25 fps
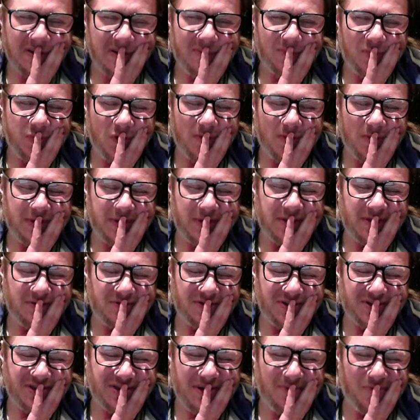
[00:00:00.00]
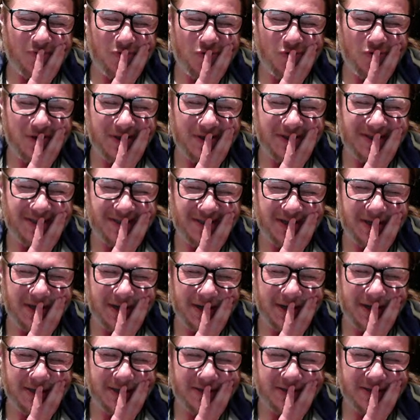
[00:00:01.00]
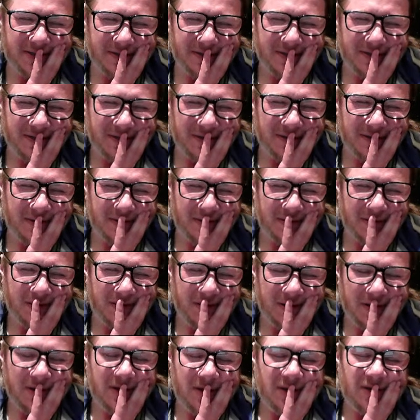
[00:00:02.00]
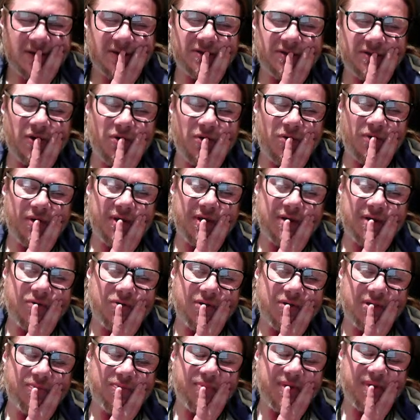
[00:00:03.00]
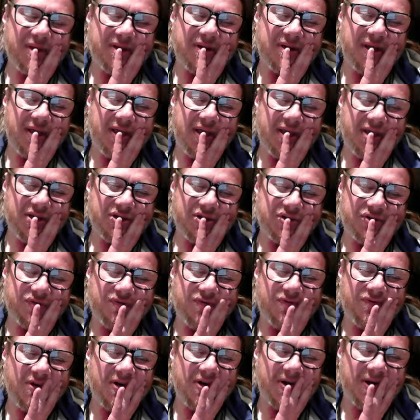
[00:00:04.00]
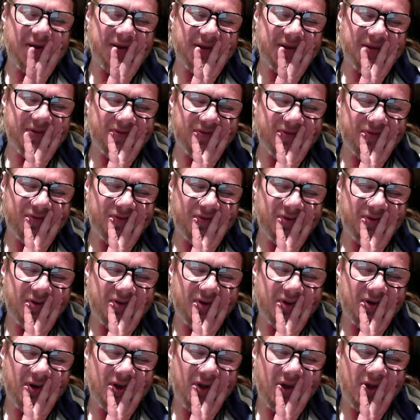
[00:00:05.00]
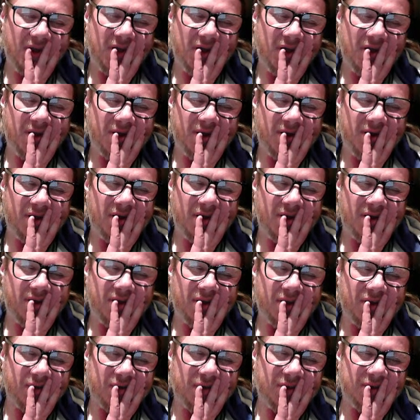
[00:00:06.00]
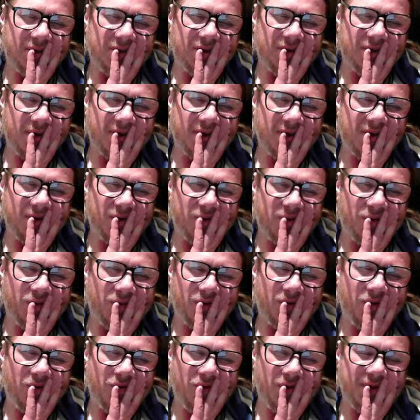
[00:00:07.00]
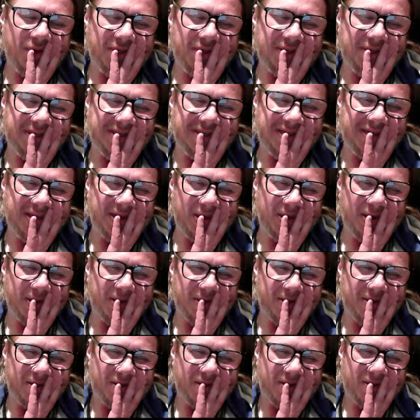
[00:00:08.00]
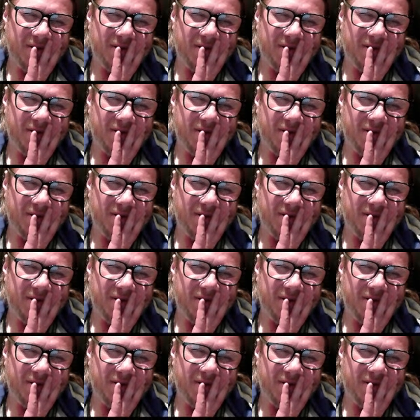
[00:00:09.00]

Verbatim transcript: Probably there is some queen c8. So it could have been h5. You took queen c8.